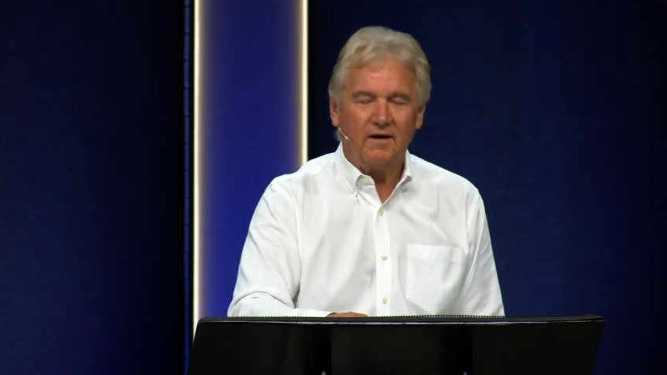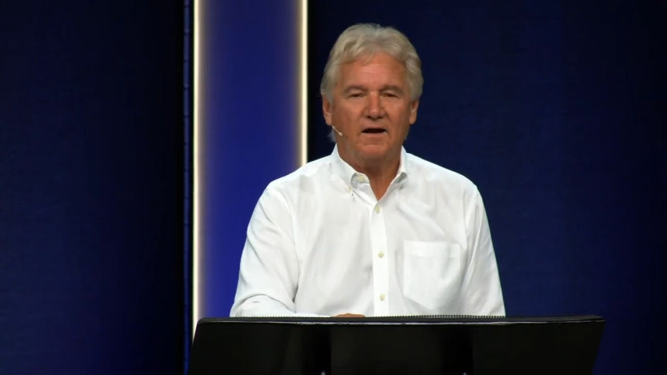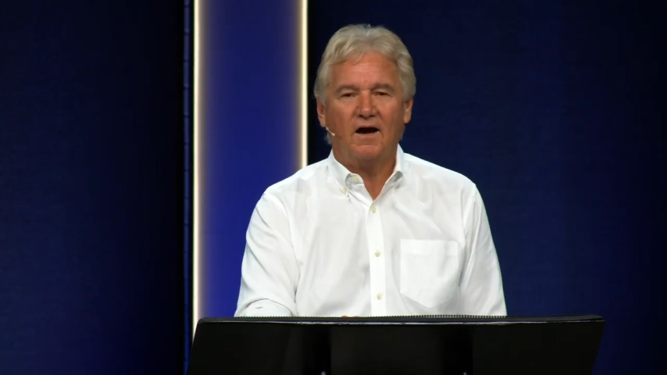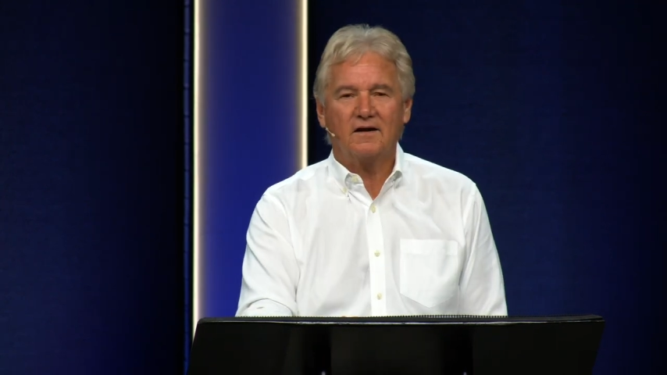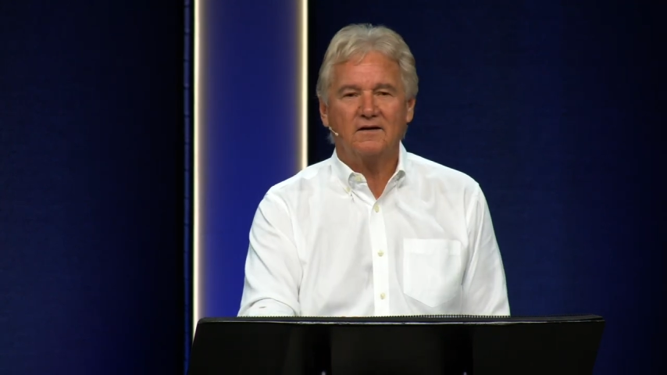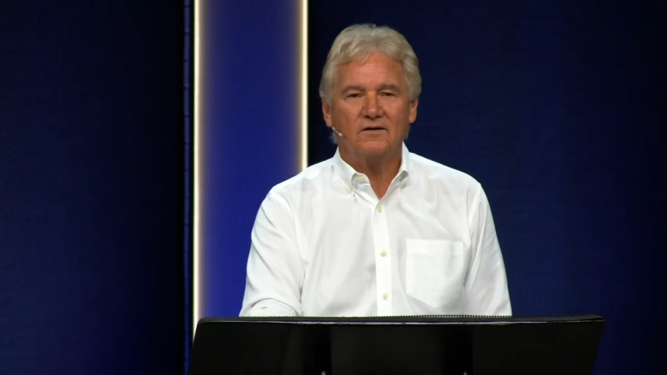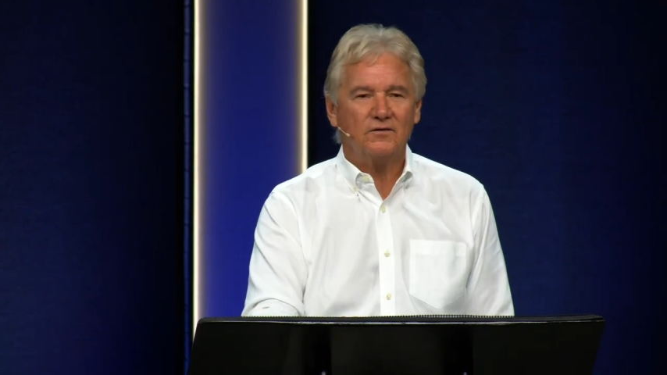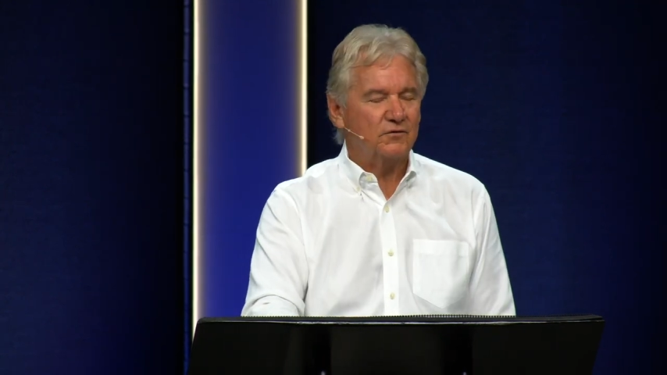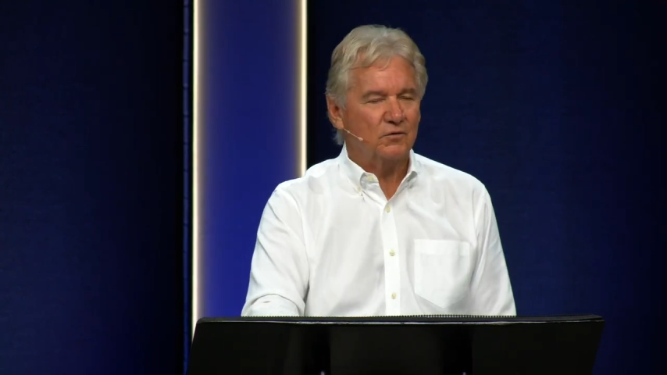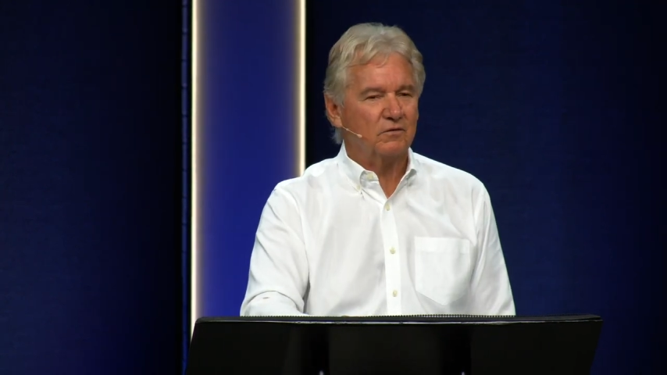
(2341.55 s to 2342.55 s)
knocking
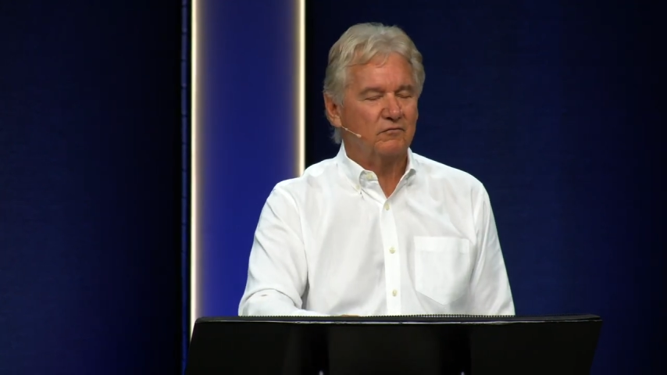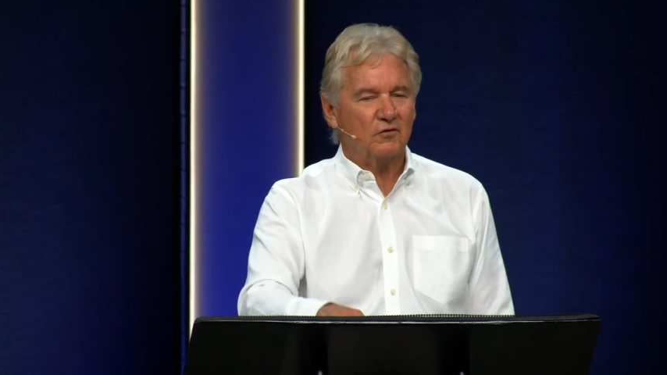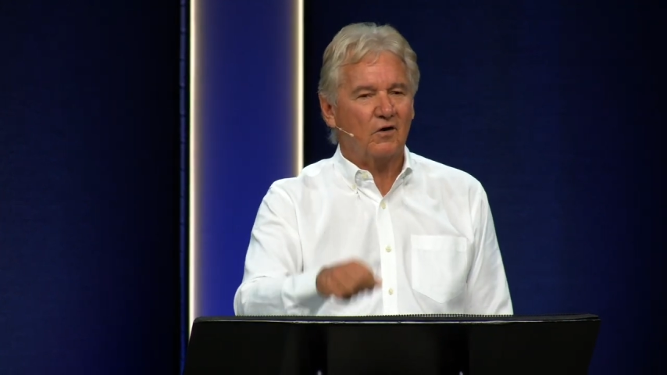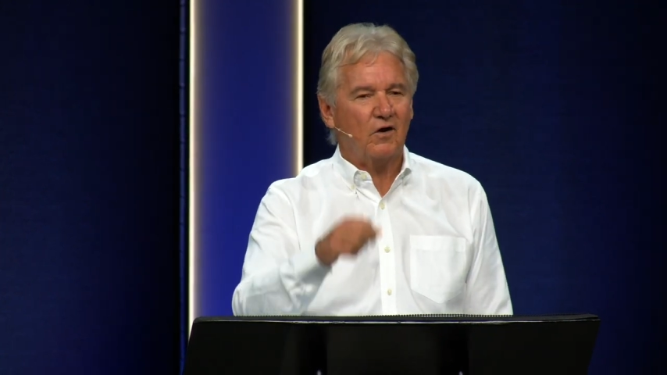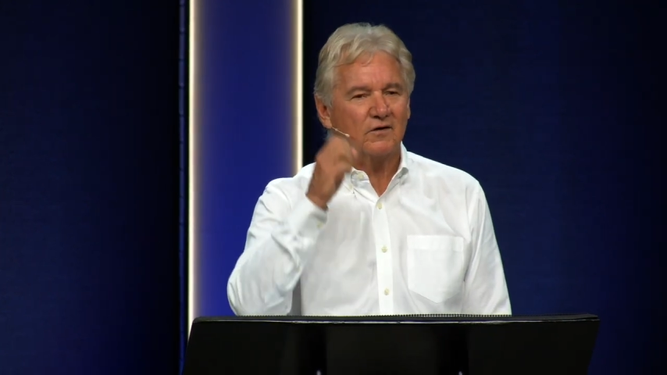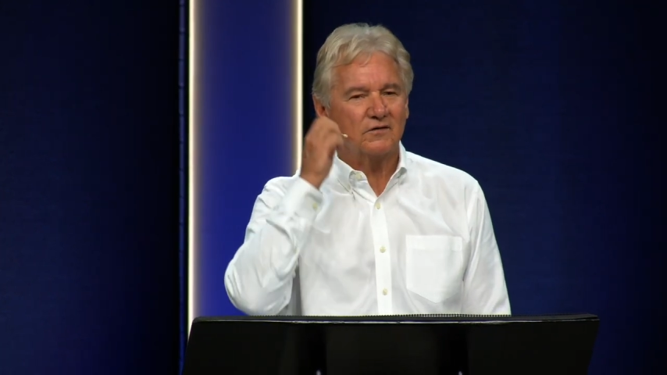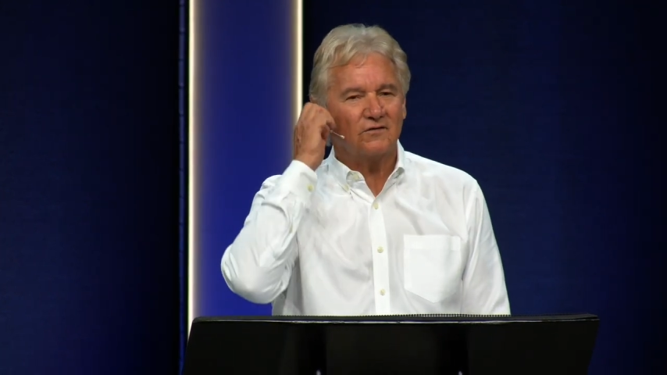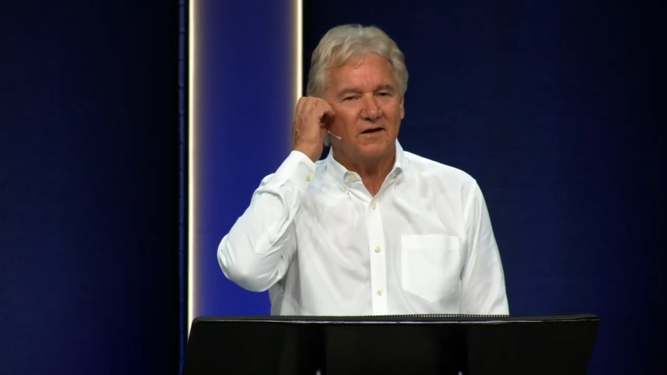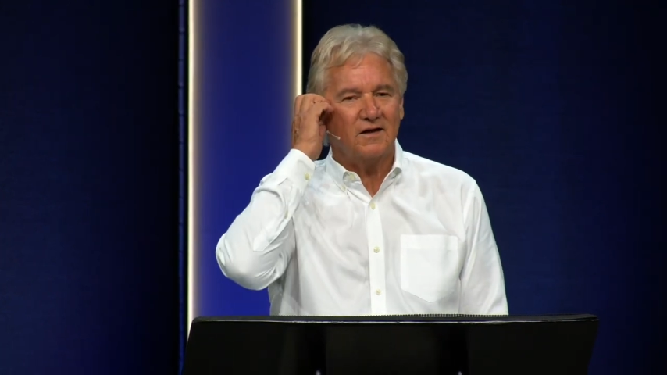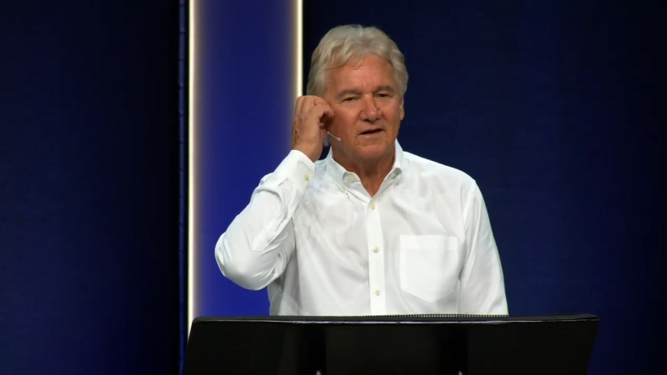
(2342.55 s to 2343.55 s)
on the door of your heart
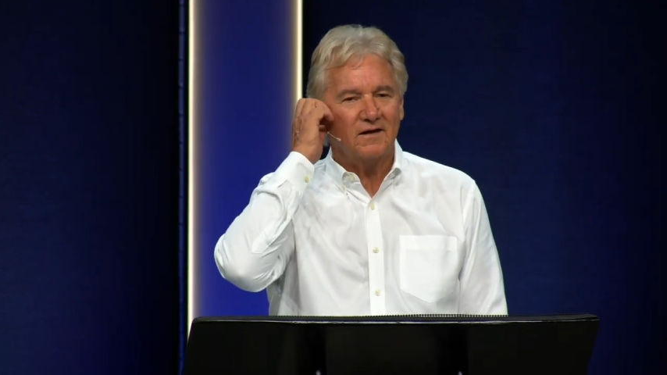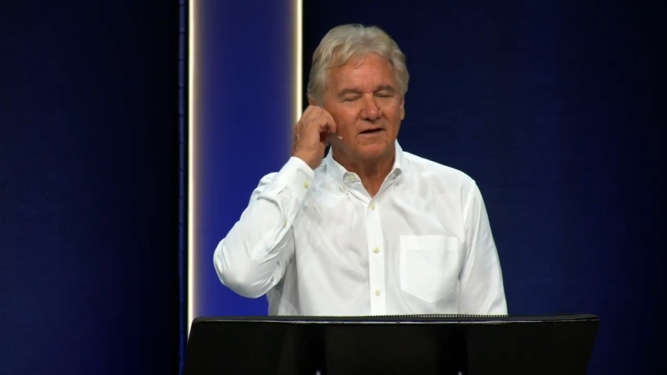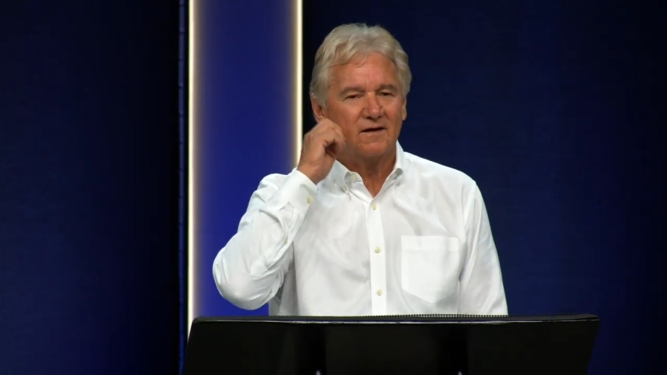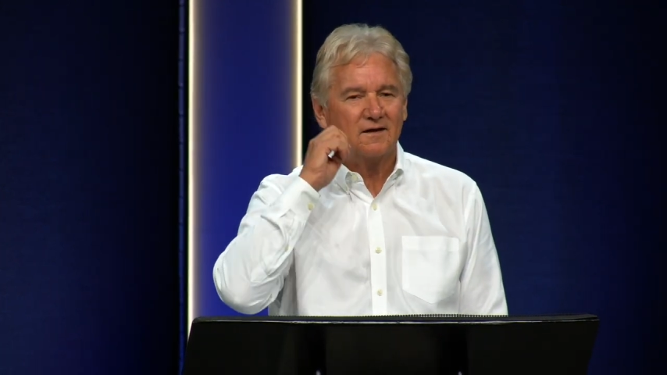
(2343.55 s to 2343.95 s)
saying,